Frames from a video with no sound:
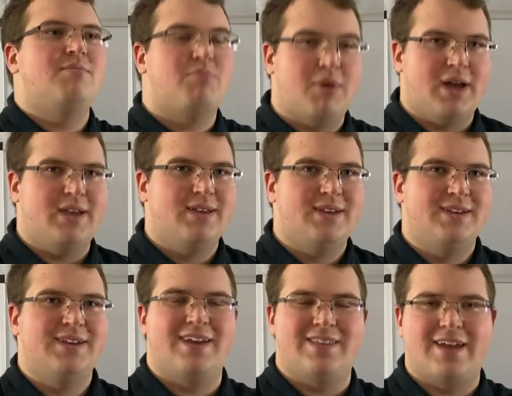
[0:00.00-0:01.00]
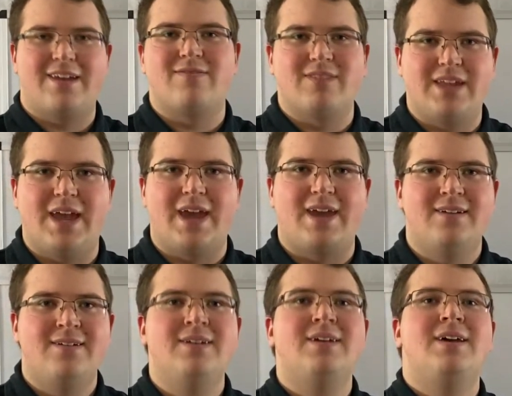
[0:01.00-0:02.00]
but in the end of the
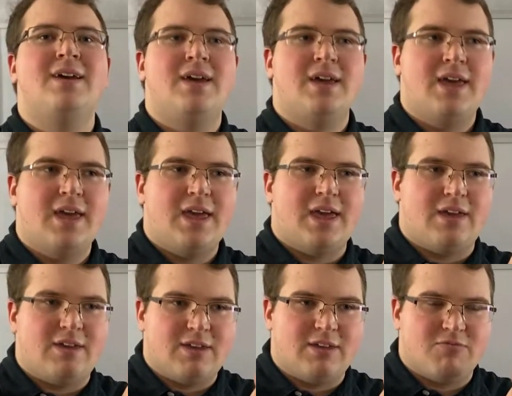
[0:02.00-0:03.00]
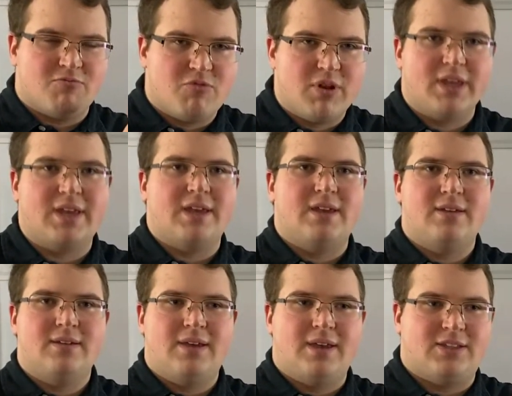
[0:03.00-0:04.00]
day,
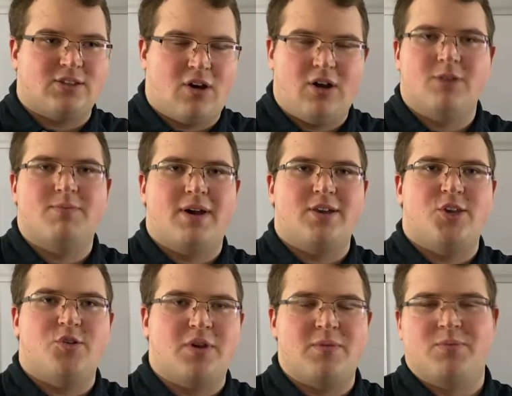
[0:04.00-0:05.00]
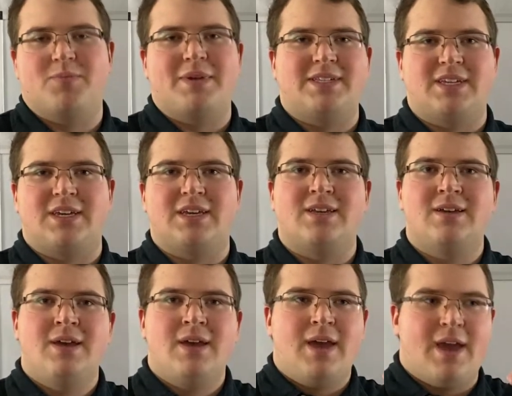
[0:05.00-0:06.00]
it's all about you implementing it.
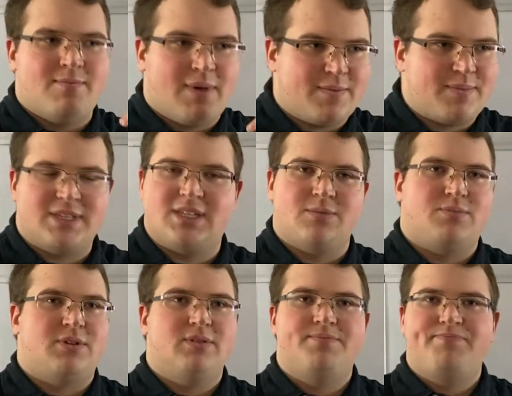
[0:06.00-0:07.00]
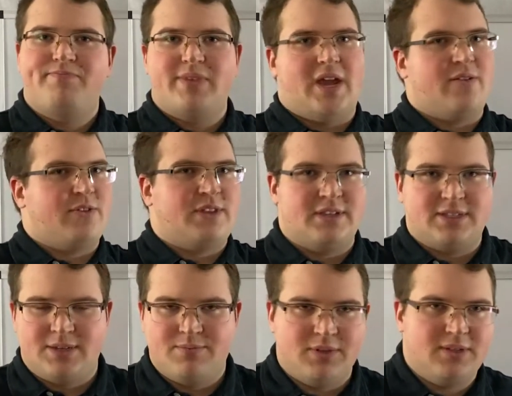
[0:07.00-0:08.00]
It might be simple, everything's
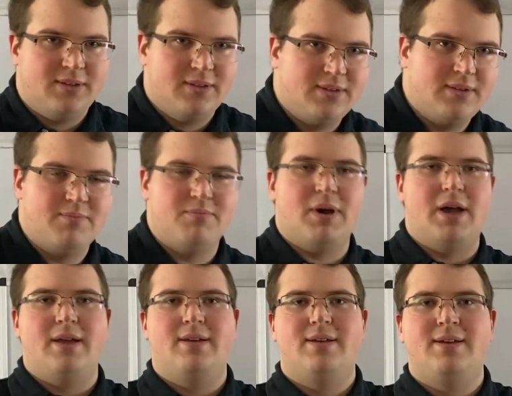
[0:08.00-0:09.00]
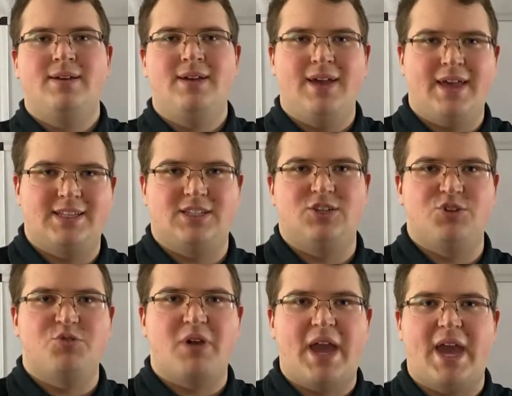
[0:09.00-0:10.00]
simple, but
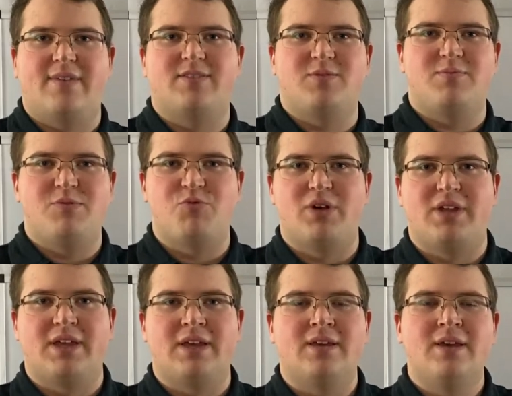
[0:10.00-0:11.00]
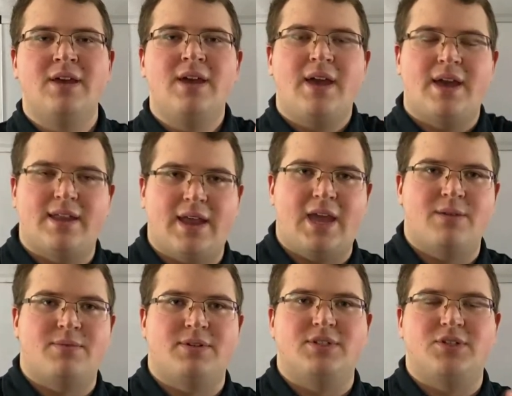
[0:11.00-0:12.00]
you have to be willing and
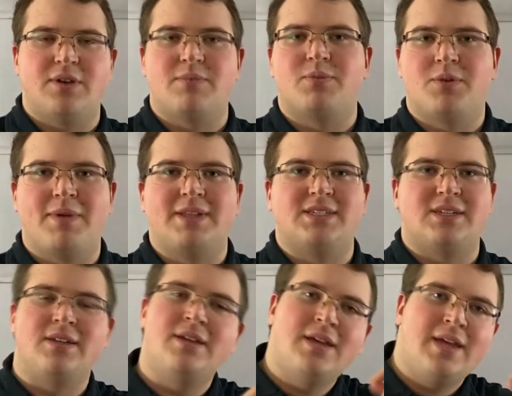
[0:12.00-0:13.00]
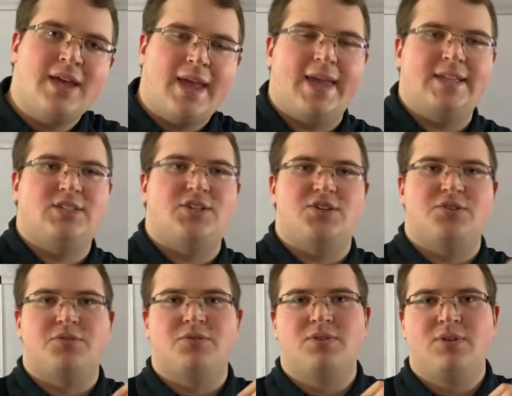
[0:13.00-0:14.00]
able to implement it
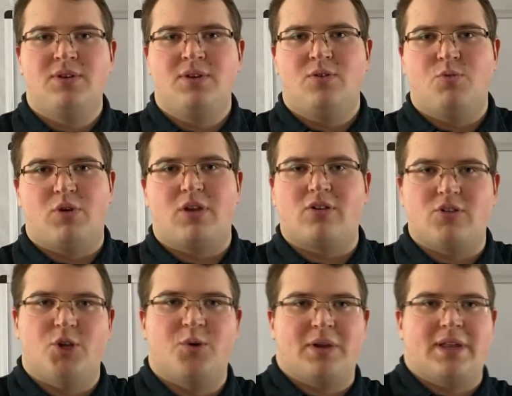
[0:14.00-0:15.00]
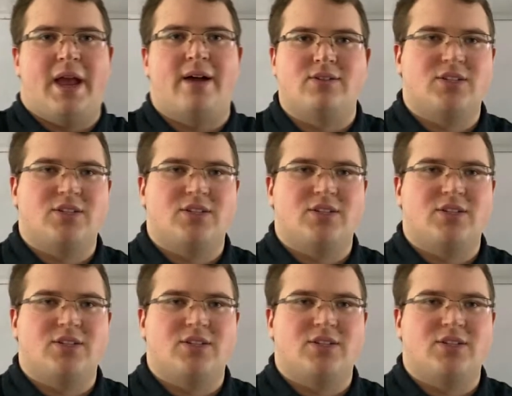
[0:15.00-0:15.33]
into what you're doing now.